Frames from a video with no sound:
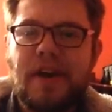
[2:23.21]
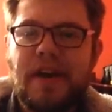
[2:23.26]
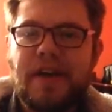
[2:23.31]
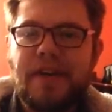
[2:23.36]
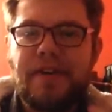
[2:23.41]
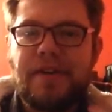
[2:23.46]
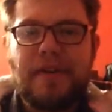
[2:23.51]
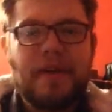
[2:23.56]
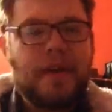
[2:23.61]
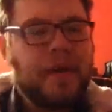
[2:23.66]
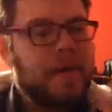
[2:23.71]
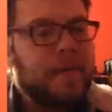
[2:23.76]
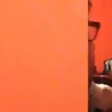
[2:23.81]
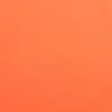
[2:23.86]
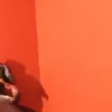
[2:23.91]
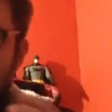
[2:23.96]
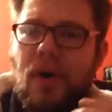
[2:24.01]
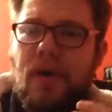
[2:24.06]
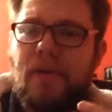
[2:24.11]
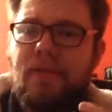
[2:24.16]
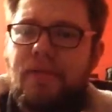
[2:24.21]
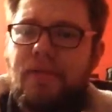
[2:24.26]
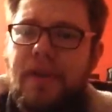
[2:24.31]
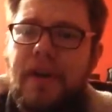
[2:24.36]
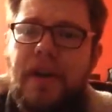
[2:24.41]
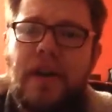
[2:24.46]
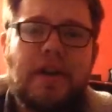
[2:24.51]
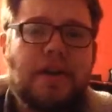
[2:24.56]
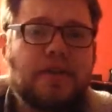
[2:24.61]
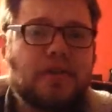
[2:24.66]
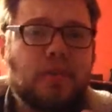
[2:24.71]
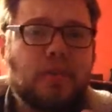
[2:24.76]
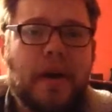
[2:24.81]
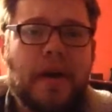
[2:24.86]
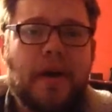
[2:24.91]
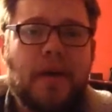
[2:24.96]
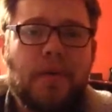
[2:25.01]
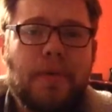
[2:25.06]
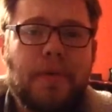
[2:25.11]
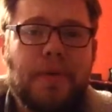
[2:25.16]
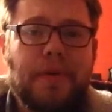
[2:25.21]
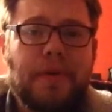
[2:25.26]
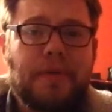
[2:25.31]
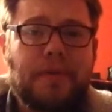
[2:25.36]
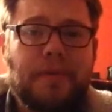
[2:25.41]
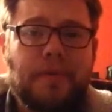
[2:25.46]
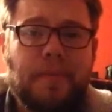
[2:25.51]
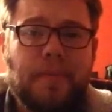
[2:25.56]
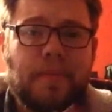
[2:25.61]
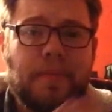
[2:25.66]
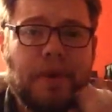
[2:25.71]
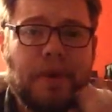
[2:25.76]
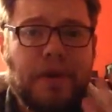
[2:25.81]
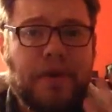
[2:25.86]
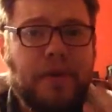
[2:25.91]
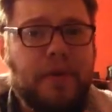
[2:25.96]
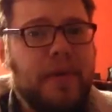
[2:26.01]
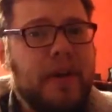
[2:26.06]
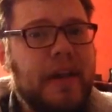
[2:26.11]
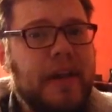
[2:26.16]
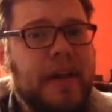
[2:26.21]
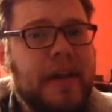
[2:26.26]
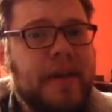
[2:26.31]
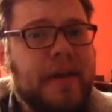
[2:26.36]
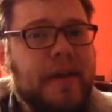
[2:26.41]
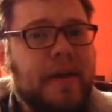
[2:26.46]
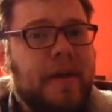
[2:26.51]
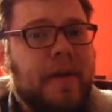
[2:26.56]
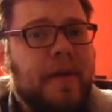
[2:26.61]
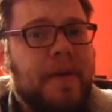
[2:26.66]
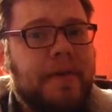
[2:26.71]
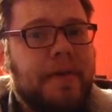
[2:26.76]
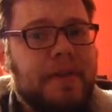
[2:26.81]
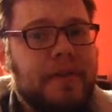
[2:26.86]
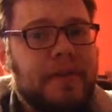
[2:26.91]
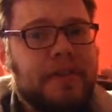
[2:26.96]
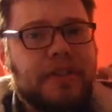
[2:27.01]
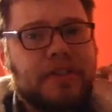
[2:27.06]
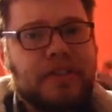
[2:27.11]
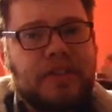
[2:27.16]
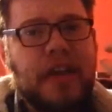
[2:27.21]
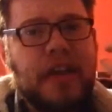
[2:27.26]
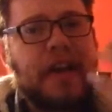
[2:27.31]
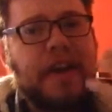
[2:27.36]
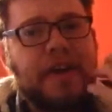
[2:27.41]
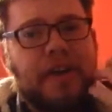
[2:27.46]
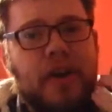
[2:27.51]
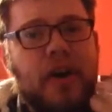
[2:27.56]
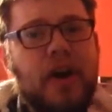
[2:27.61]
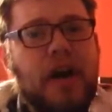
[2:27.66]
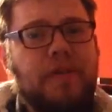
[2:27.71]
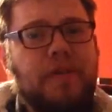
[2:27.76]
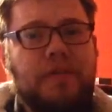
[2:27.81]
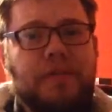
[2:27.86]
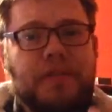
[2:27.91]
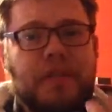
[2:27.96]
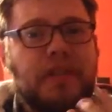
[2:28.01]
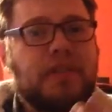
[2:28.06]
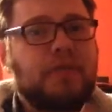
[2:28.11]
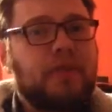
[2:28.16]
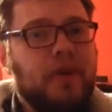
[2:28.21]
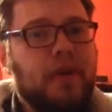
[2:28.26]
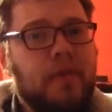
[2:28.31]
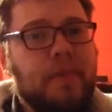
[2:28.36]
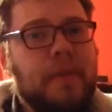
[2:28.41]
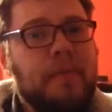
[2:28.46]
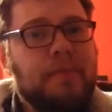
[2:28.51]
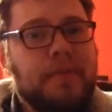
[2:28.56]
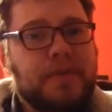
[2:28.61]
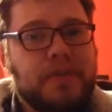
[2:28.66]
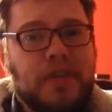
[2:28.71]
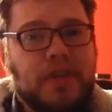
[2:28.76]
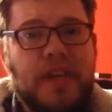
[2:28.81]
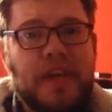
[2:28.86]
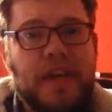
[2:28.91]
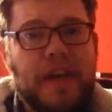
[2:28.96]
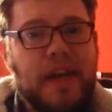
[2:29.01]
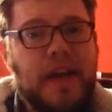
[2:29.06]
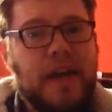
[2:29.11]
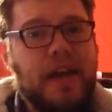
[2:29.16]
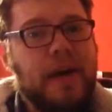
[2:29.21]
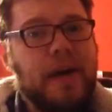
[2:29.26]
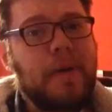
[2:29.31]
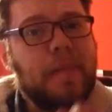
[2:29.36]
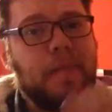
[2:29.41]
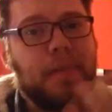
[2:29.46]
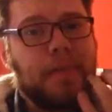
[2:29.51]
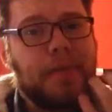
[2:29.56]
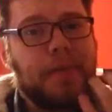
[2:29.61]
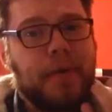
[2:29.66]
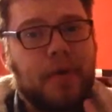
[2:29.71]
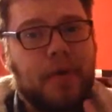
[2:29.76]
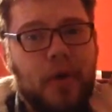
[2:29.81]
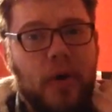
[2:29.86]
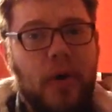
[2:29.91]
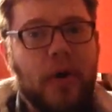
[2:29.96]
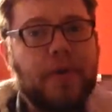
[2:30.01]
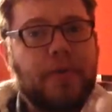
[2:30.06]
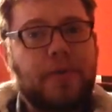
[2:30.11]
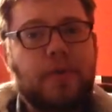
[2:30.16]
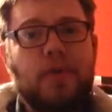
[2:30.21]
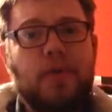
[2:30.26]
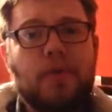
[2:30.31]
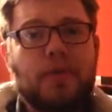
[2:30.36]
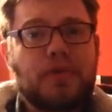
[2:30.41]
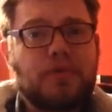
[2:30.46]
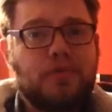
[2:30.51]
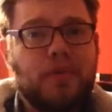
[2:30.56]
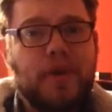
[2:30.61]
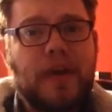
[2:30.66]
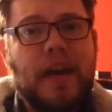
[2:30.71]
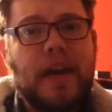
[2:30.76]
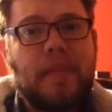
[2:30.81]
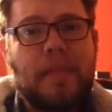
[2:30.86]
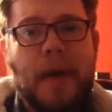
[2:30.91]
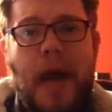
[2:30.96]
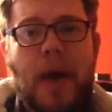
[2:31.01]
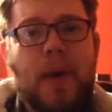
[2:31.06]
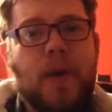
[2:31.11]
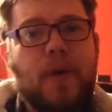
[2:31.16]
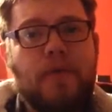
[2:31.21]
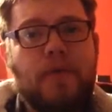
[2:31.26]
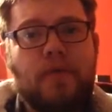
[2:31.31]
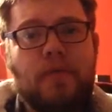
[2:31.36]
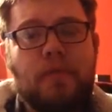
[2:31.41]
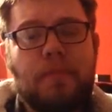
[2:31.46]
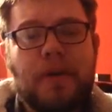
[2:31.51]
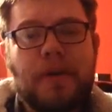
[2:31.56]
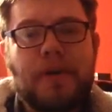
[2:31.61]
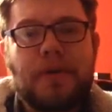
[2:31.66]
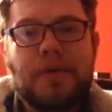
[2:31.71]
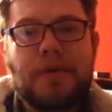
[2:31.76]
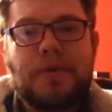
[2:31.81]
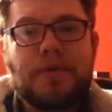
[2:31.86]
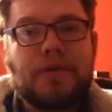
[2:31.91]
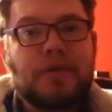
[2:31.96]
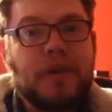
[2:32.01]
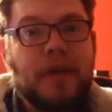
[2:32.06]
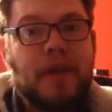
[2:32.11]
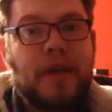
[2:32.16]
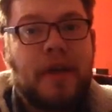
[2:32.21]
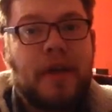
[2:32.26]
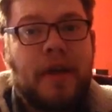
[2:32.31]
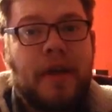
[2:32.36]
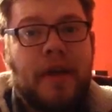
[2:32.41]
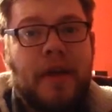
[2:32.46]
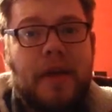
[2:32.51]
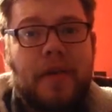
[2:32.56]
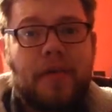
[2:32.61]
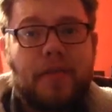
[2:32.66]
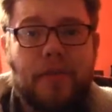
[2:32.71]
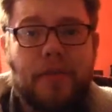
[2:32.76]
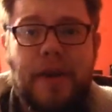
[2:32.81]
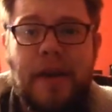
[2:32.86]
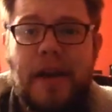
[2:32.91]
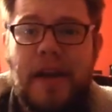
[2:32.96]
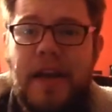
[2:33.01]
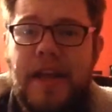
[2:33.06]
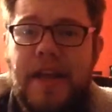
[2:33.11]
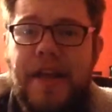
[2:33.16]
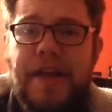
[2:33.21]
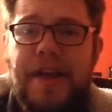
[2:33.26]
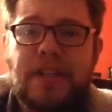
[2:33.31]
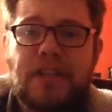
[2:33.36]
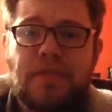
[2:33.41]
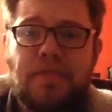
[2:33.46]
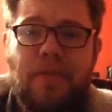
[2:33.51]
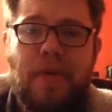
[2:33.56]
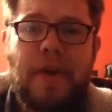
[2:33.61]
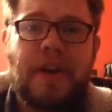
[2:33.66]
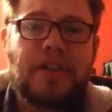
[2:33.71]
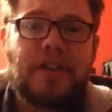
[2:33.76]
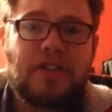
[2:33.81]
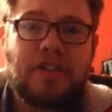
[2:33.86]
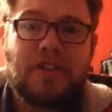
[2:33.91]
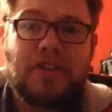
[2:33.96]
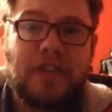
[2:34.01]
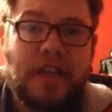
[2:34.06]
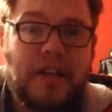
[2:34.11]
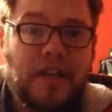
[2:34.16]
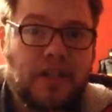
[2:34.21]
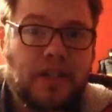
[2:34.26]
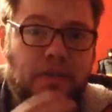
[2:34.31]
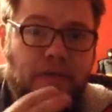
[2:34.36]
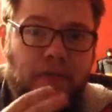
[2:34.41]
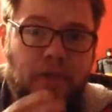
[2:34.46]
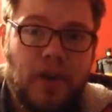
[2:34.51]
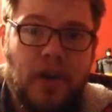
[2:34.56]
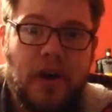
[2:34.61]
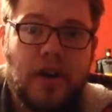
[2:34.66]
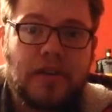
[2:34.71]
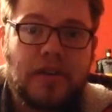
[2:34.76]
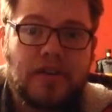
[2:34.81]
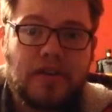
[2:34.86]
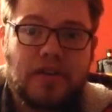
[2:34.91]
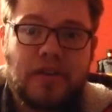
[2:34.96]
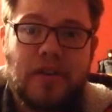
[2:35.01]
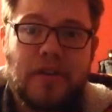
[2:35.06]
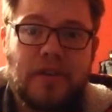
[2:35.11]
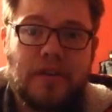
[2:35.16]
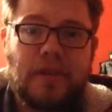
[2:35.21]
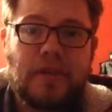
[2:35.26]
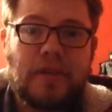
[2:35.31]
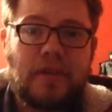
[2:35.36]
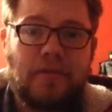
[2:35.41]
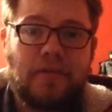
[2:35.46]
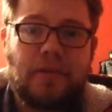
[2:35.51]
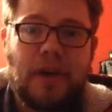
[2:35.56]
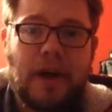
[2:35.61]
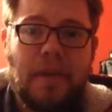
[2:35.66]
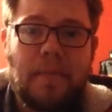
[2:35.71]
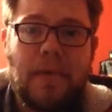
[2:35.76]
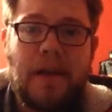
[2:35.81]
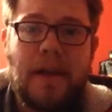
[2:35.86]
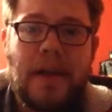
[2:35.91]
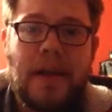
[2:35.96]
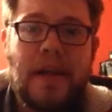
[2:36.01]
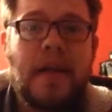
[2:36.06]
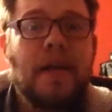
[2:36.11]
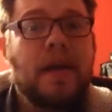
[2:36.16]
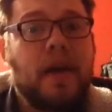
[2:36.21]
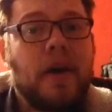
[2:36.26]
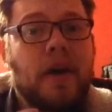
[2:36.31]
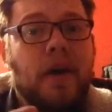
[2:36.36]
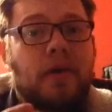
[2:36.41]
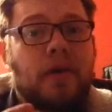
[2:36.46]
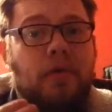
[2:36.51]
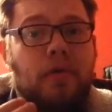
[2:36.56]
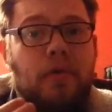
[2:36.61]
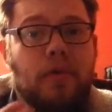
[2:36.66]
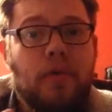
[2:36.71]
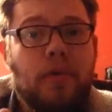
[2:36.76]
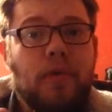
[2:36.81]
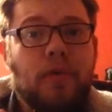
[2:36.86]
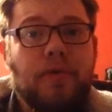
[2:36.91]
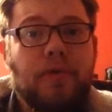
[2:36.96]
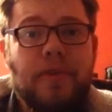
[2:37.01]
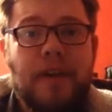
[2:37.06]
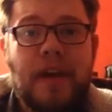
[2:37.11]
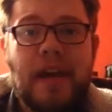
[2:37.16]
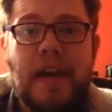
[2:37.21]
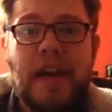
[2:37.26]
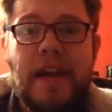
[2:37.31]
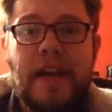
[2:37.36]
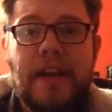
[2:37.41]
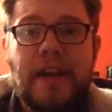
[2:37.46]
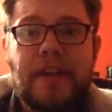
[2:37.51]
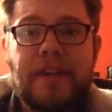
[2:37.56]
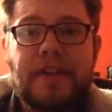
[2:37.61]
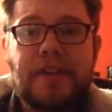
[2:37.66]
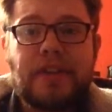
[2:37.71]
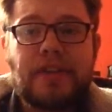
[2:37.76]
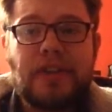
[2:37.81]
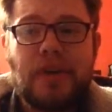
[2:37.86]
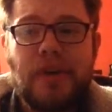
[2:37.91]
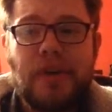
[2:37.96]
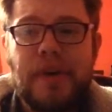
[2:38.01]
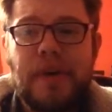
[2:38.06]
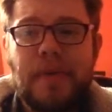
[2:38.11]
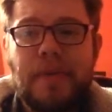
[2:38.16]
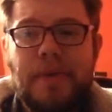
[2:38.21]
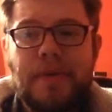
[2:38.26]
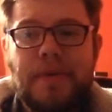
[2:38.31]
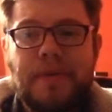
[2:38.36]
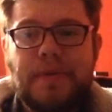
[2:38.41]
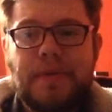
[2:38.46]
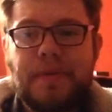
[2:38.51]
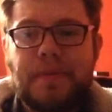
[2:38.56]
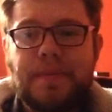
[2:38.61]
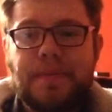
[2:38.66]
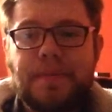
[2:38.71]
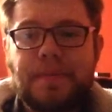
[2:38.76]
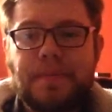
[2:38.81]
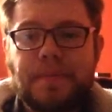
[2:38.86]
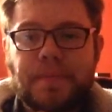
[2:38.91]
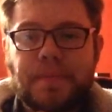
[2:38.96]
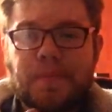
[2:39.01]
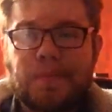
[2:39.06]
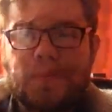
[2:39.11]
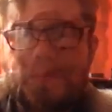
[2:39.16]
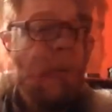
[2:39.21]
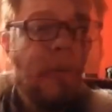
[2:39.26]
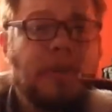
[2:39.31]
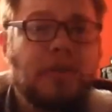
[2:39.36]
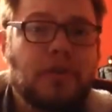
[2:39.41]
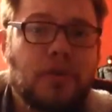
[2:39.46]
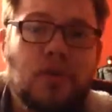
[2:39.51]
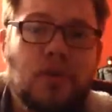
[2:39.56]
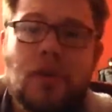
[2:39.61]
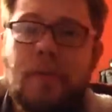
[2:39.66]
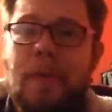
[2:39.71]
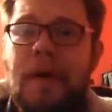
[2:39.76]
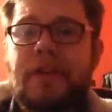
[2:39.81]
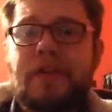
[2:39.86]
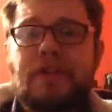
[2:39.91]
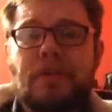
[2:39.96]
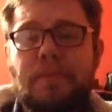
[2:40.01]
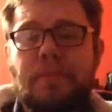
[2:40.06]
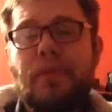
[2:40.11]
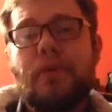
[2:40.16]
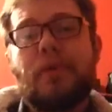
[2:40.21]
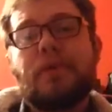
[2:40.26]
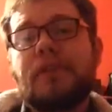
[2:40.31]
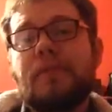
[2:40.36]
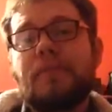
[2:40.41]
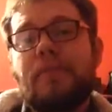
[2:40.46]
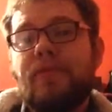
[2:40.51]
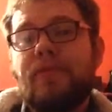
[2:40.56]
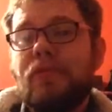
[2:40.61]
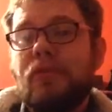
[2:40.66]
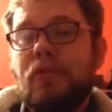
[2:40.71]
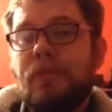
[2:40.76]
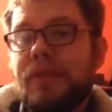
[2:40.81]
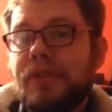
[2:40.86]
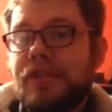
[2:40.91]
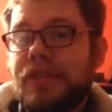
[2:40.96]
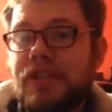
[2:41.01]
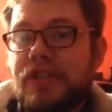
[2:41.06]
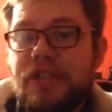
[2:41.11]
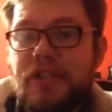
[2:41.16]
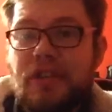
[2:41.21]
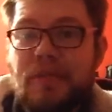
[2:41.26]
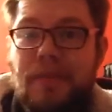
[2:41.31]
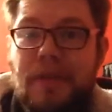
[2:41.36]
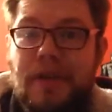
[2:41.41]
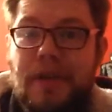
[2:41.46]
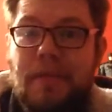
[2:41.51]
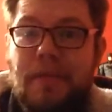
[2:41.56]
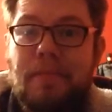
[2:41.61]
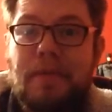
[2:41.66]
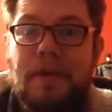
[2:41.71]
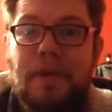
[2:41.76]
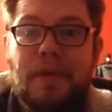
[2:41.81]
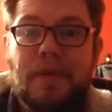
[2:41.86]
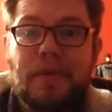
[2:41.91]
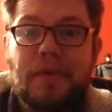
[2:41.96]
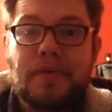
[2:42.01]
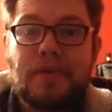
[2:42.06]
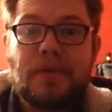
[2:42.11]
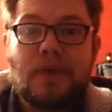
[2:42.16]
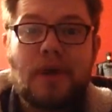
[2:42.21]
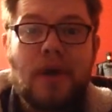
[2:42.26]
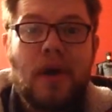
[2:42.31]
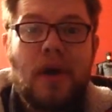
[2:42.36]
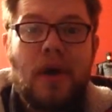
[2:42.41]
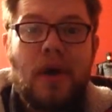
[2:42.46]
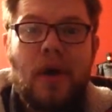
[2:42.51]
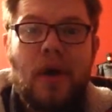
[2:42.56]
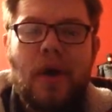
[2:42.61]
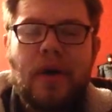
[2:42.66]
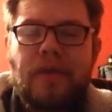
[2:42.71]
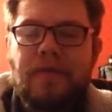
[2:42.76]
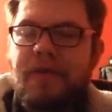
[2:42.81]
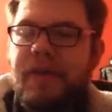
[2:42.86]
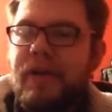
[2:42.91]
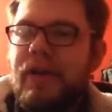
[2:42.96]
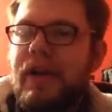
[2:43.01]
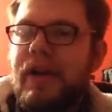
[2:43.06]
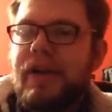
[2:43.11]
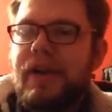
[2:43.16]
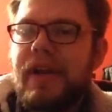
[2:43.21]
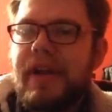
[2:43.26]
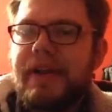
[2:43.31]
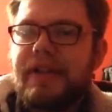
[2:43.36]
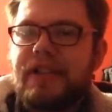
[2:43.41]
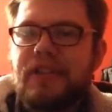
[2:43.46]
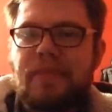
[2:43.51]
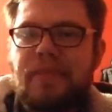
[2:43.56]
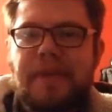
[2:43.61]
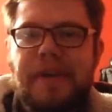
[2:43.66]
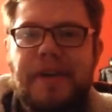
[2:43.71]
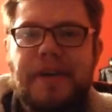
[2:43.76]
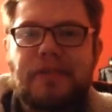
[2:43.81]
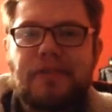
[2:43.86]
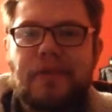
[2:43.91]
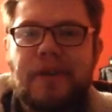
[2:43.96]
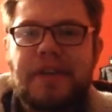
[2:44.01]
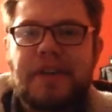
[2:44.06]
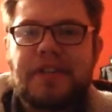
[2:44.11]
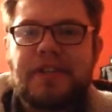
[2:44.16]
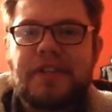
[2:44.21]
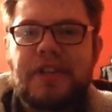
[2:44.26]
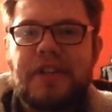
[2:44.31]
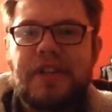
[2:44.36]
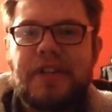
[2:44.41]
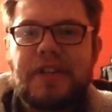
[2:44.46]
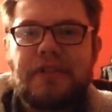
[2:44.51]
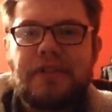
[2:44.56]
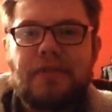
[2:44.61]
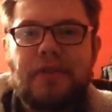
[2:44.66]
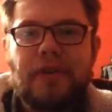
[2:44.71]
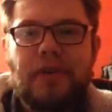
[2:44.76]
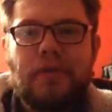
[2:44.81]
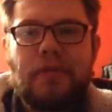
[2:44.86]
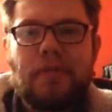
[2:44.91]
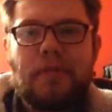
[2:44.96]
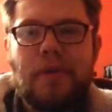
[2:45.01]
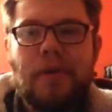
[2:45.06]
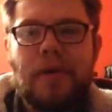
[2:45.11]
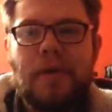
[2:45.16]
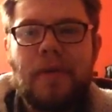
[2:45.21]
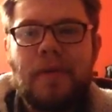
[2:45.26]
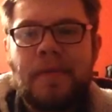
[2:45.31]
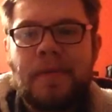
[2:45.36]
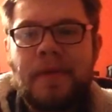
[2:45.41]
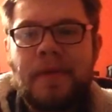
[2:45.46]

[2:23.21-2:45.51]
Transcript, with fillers: And I feel as well that not only the the second half of this film in particular, I thought was really powerful, because it really expressed the sense of loss that the family were all feeling at the time. And I'm going to talk about the supporting performances in a minute, because I feel it needs to be addressed in this film. But